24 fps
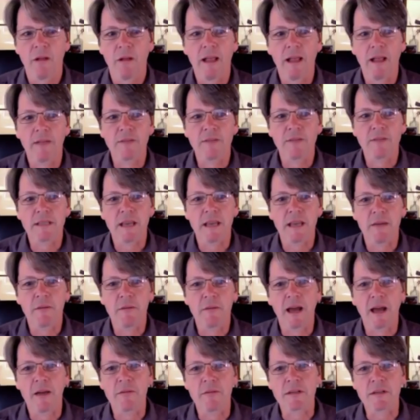Well, I'll have to say,
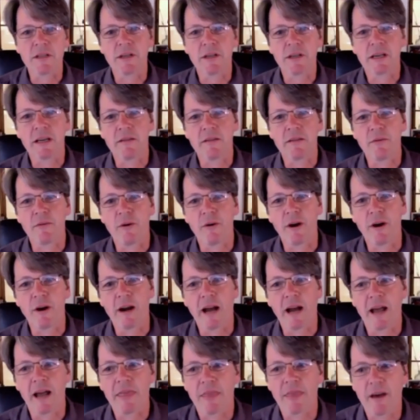when I was looking for
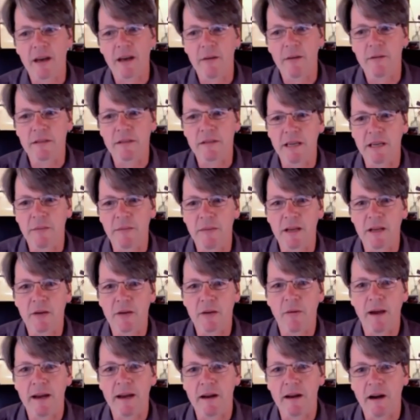it, I thought it was going to be
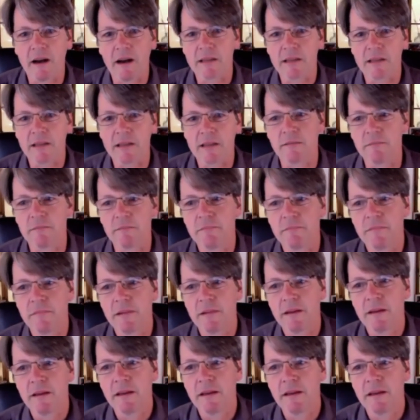quite awesome.